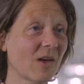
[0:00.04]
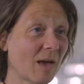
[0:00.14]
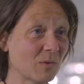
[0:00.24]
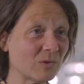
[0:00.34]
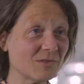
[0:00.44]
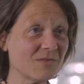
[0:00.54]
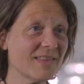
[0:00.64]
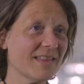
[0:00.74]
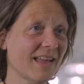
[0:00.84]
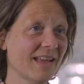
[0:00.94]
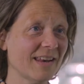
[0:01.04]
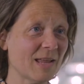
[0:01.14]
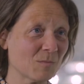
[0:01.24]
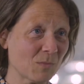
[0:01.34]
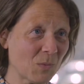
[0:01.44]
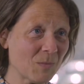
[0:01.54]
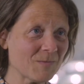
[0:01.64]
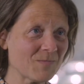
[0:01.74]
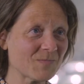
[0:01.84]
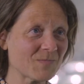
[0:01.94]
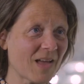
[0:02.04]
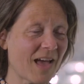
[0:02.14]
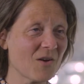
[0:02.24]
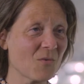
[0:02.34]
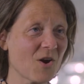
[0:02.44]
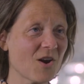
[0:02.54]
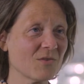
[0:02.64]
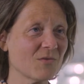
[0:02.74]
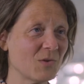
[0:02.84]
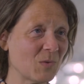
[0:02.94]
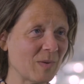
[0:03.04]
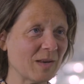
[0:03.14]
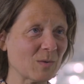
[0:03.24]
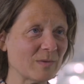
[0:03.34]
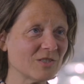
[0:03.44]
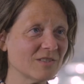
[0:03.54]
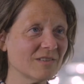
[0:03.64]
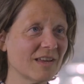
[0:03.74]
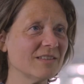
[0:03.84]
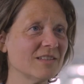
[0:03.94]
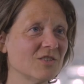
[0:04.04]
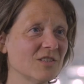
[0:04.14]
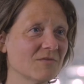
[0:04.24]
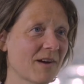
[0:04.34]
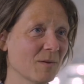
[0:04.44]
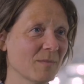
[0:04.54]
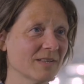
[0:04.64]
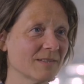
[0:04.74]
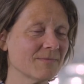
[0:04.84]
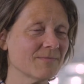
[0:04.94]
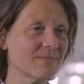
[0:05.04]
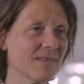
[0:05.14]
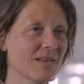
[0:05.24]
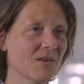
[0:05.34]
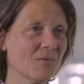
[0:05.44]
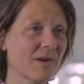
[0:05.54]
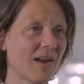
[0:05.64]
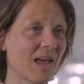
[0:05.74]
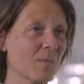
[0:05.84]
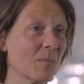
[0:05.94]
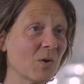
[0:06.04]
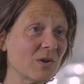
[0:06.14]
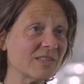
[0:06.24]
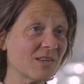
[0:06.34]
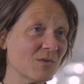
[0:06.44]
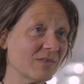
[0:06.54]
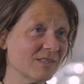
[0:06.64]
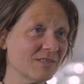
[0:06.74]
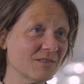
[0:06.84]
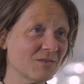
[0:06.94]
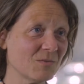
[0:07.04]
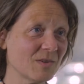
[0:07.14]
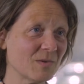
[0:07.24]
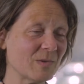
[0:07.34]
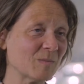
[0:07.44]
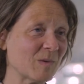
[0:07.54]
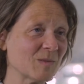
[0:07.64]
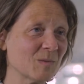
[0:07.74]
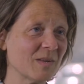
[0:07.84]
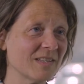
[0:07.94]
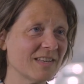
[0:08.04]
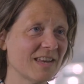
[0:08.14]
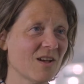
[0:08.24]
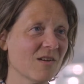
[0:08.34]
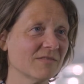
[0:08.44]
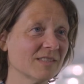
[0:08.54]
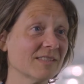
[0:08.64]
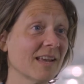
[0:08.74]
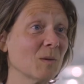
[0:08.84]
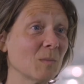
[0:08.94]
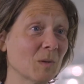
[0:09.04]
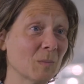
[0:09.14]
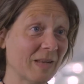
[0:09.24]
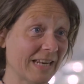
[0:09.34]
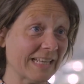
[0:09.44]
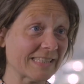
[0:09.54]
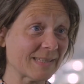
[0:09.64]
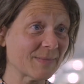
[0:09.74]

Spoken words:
I'm Josefina Lindblom. I work for the European Commission at DG Environment, where I am a policy officer with the responsibility of sustainable buildings.